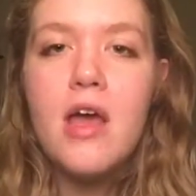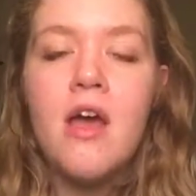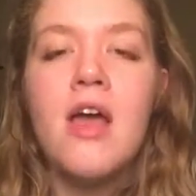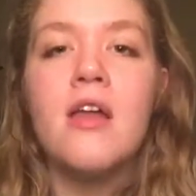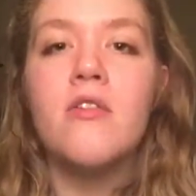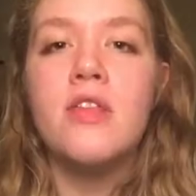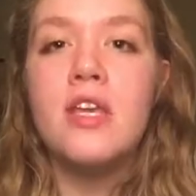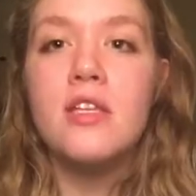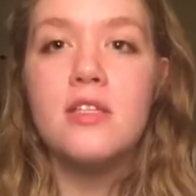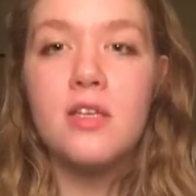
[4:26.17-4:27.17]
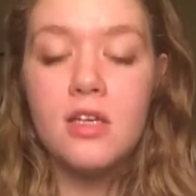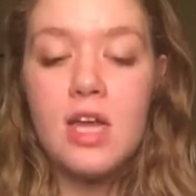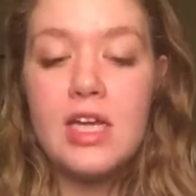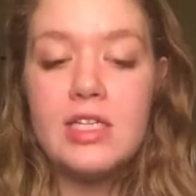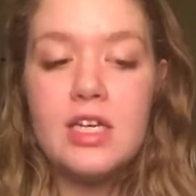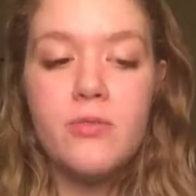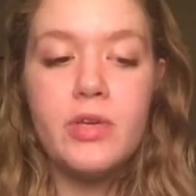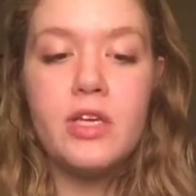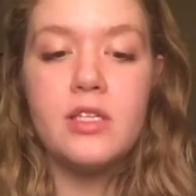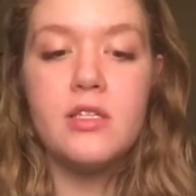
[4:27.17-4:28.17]
I don't think it's a good idea,
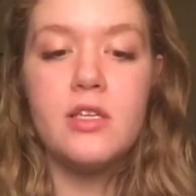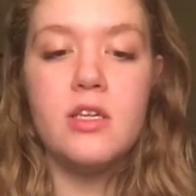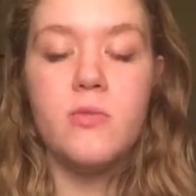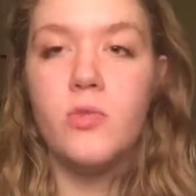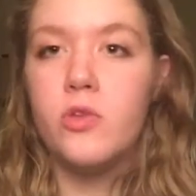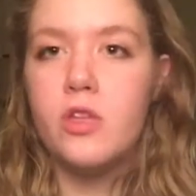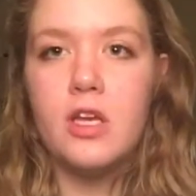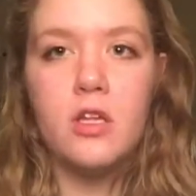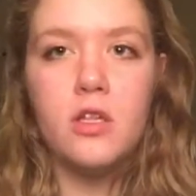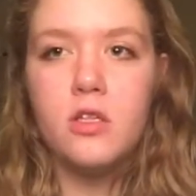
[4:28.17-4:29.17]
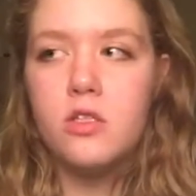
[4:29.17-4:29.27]
because then you're both like